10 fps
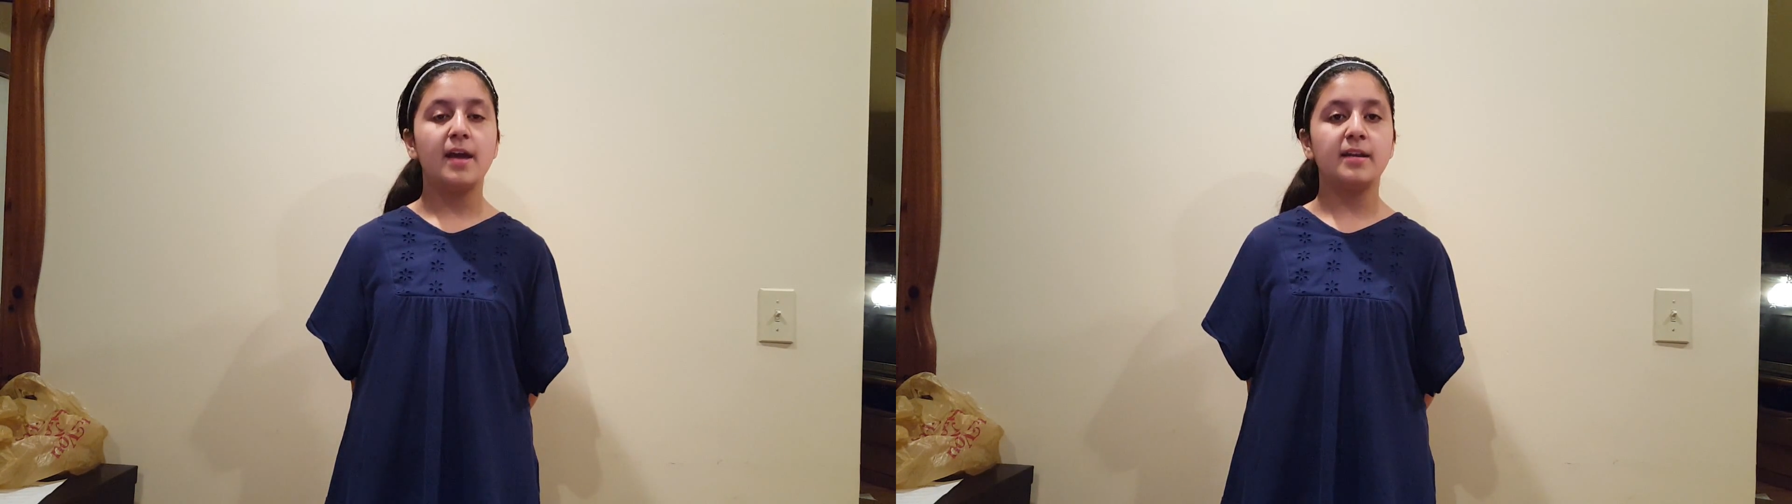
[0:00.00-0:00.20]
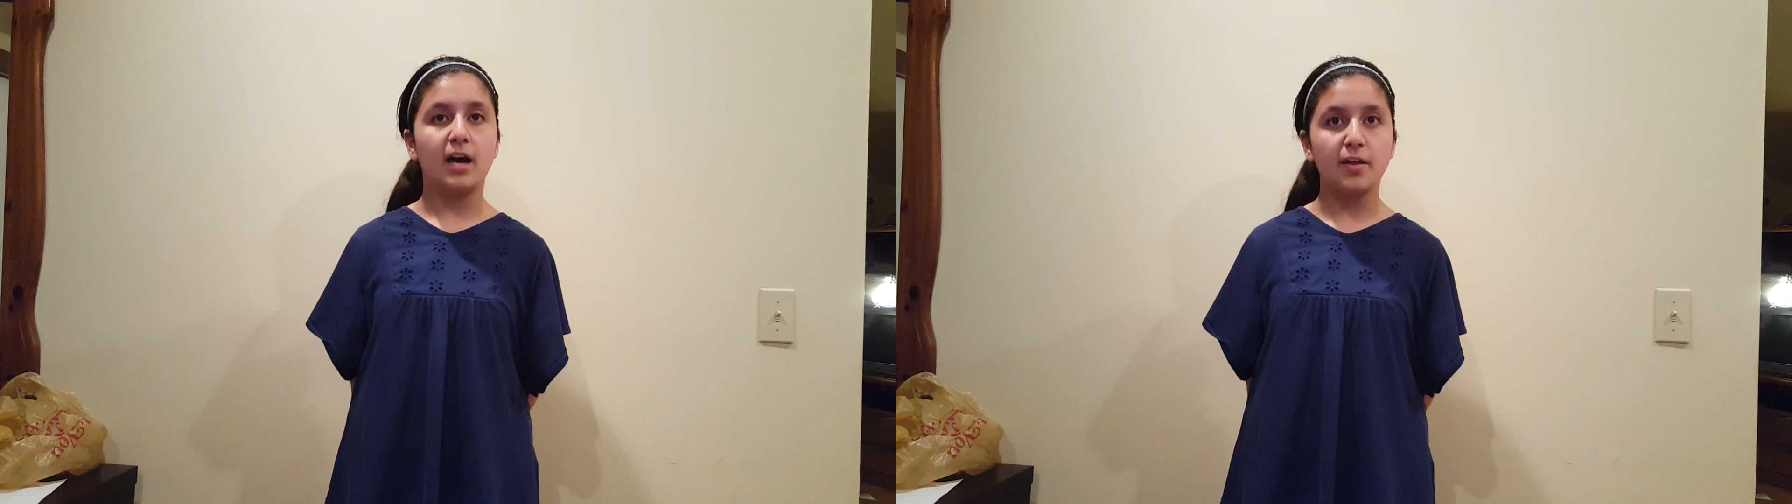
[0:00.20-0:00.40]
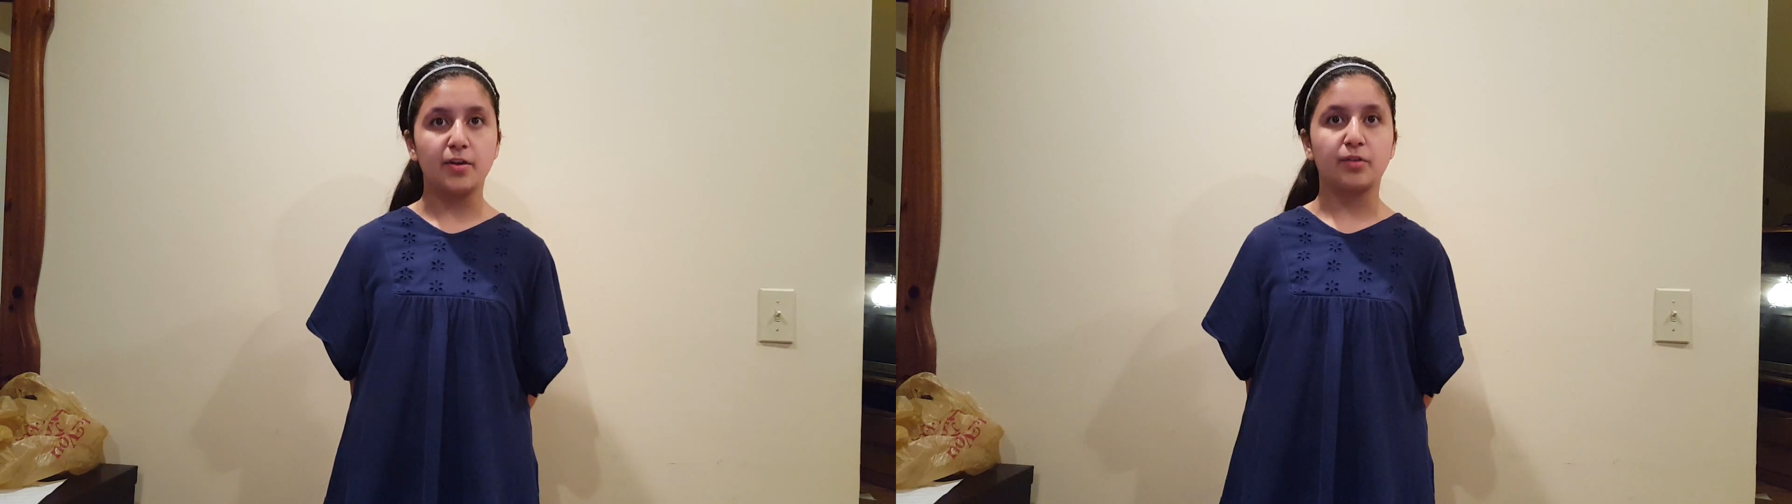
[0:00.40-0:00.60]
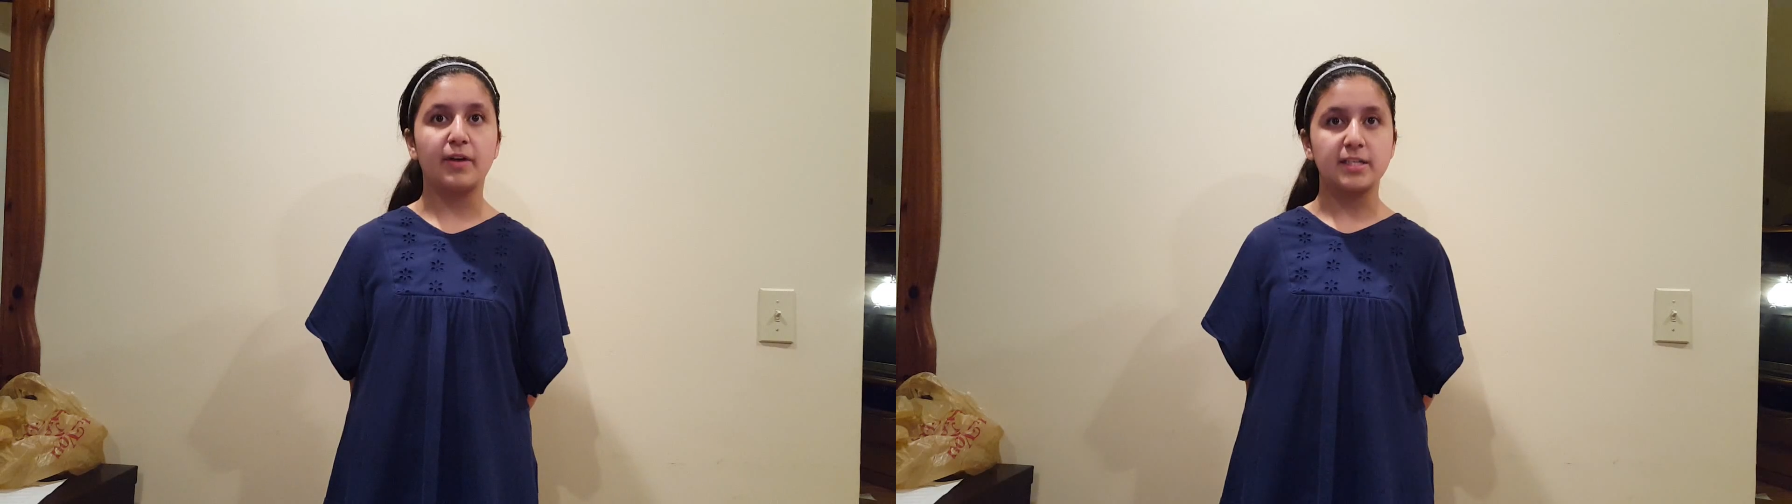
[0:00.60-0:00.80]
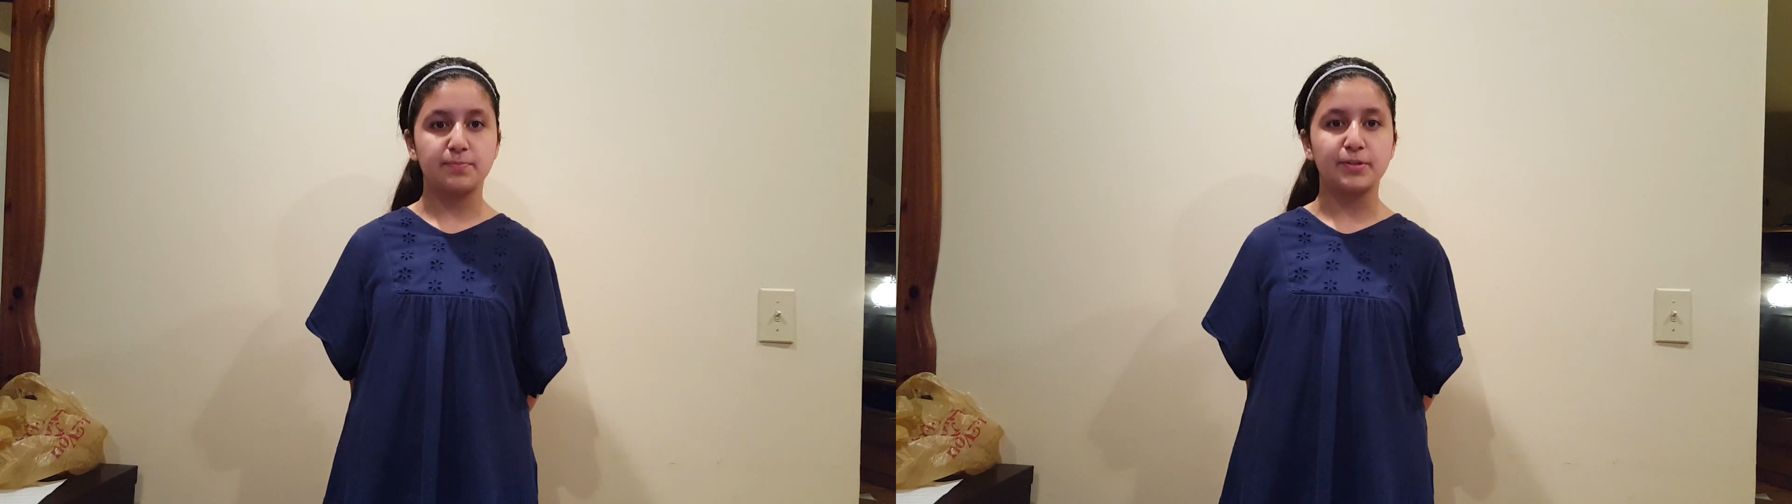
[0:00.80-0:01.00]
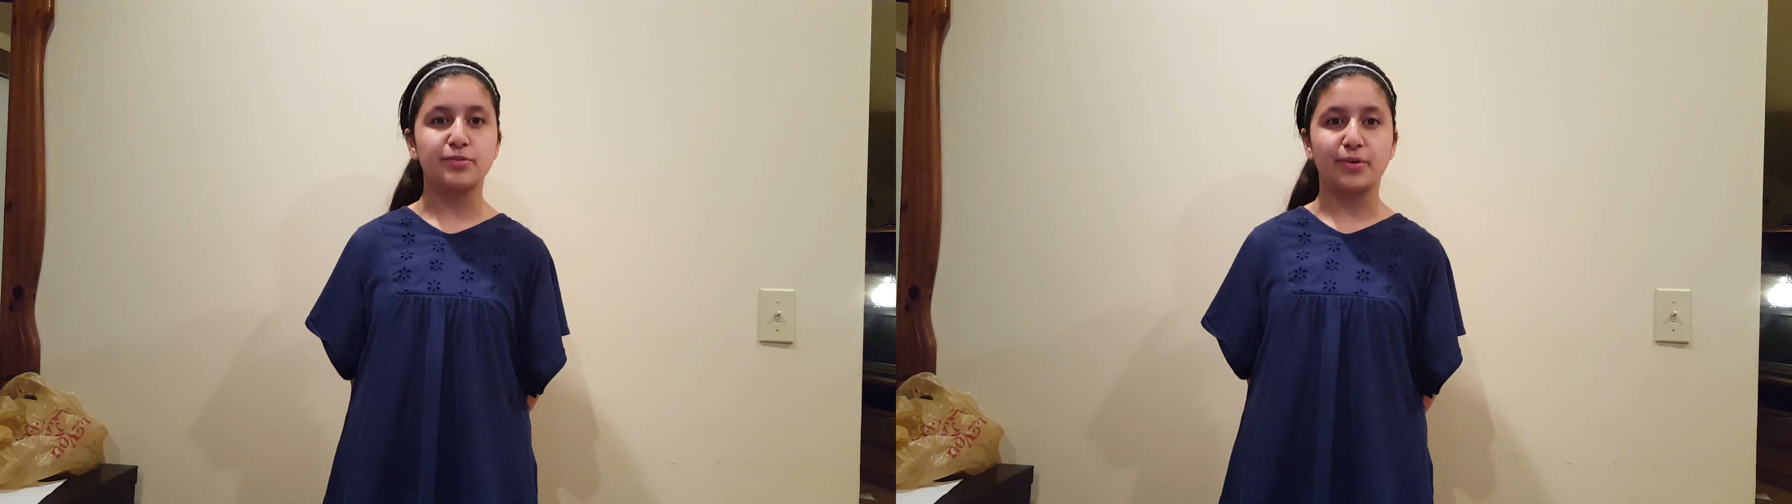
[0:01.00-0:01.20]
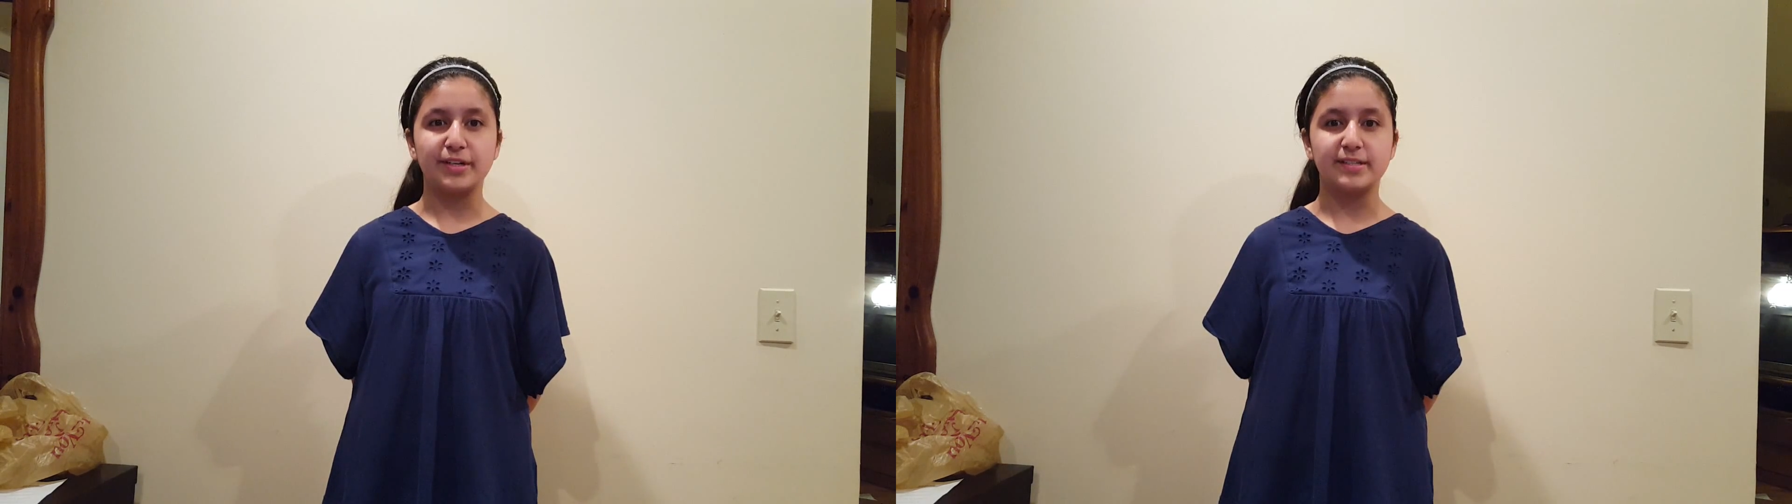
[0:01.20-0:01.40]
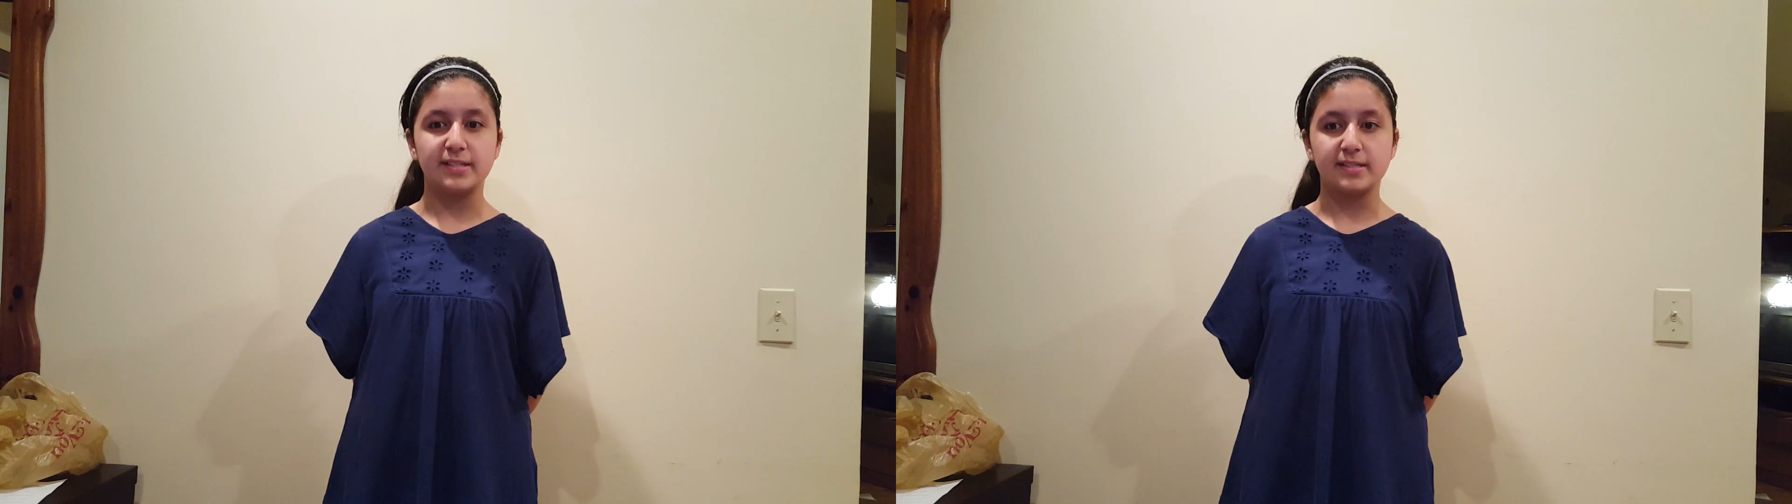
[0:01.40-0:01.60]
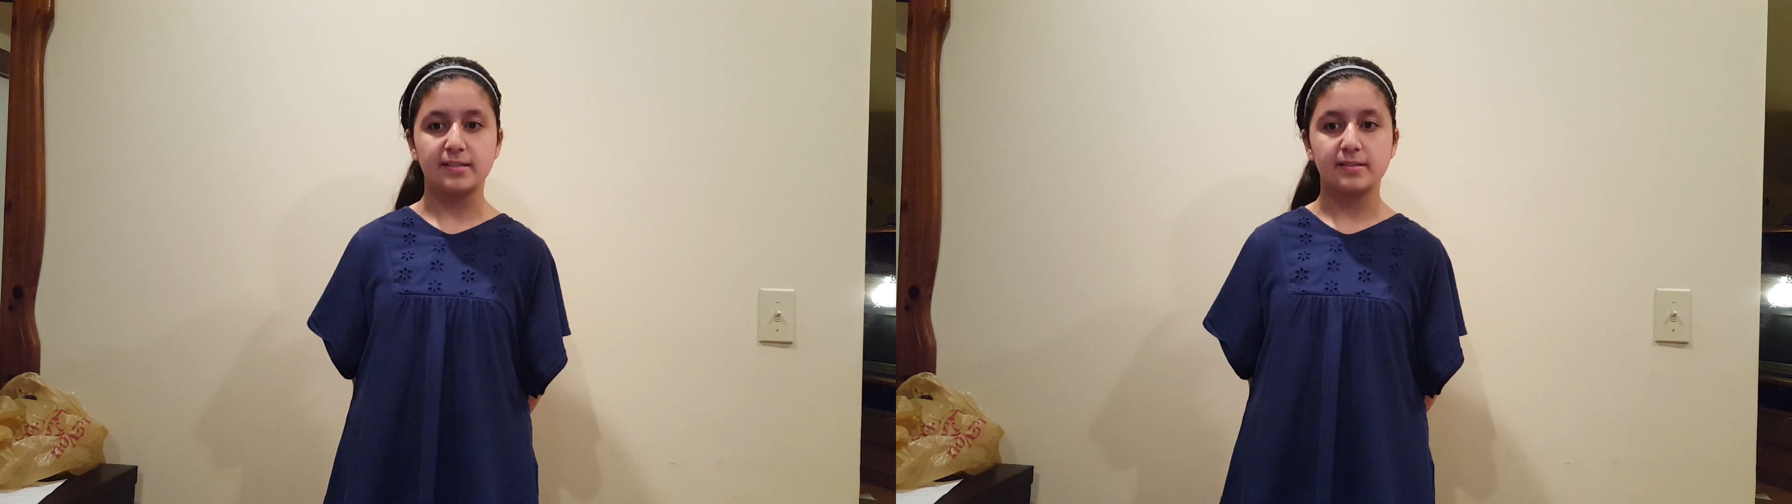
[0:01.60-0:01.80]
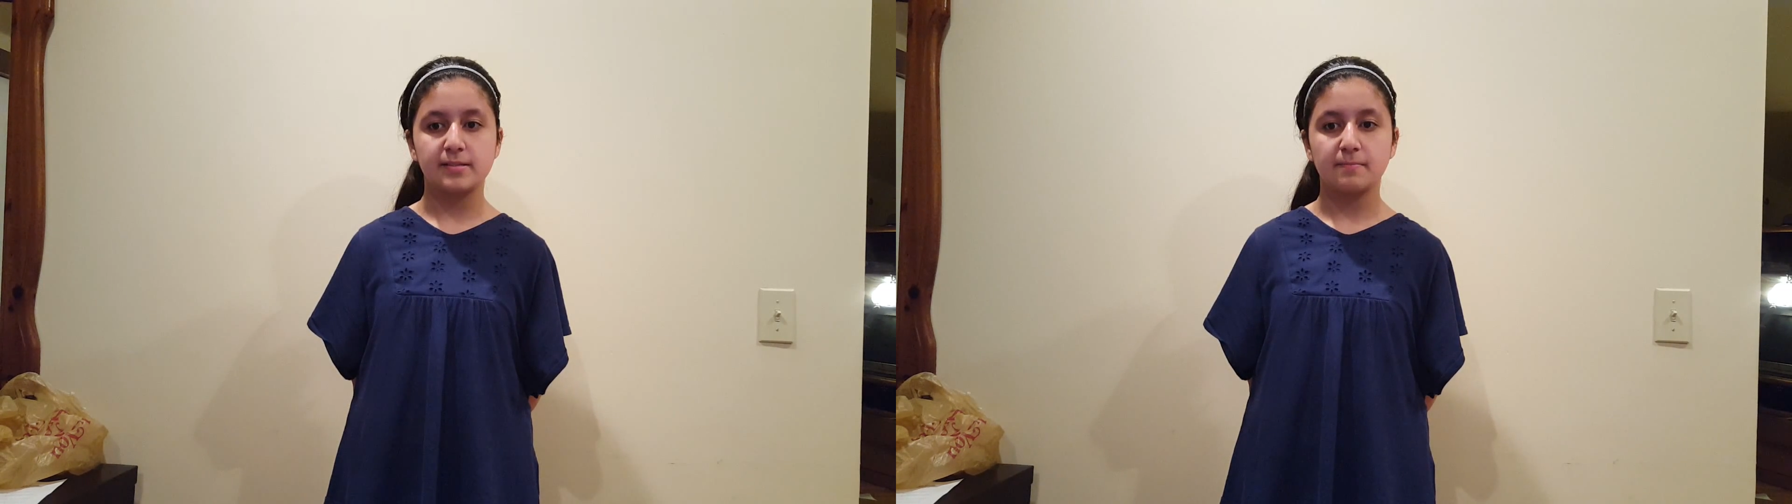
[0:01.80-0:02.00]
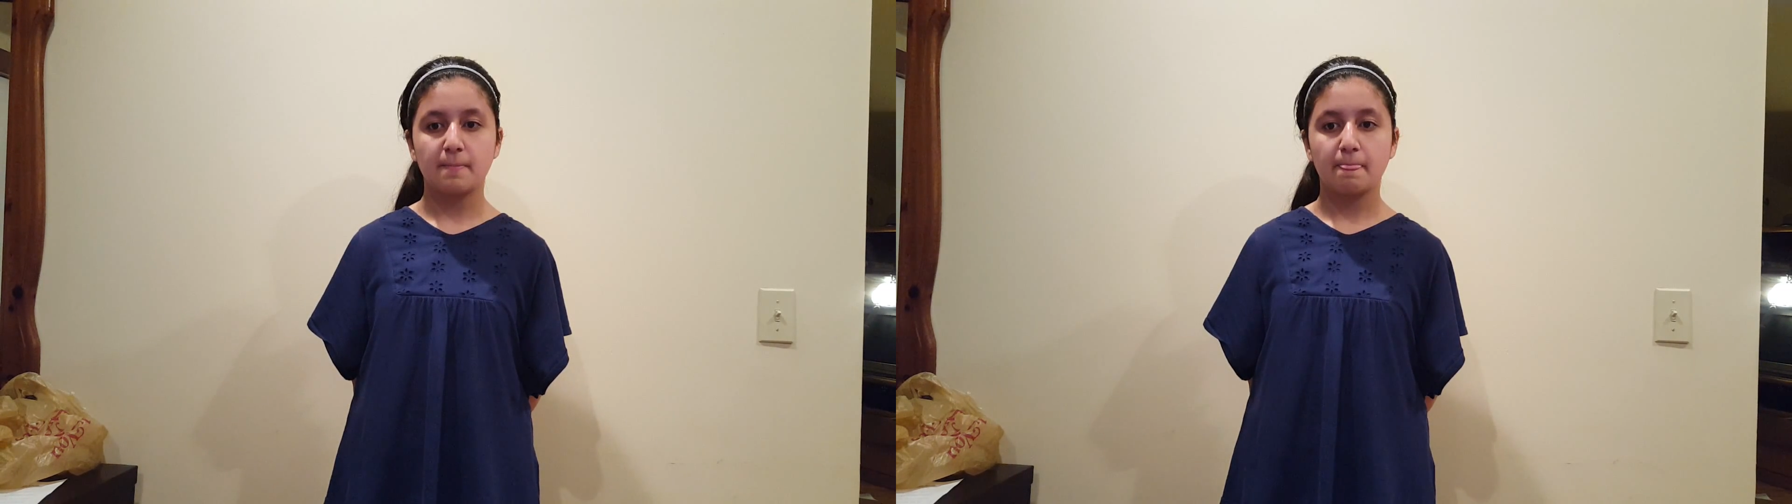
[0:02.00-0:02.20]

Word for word: and other respiratory diseases.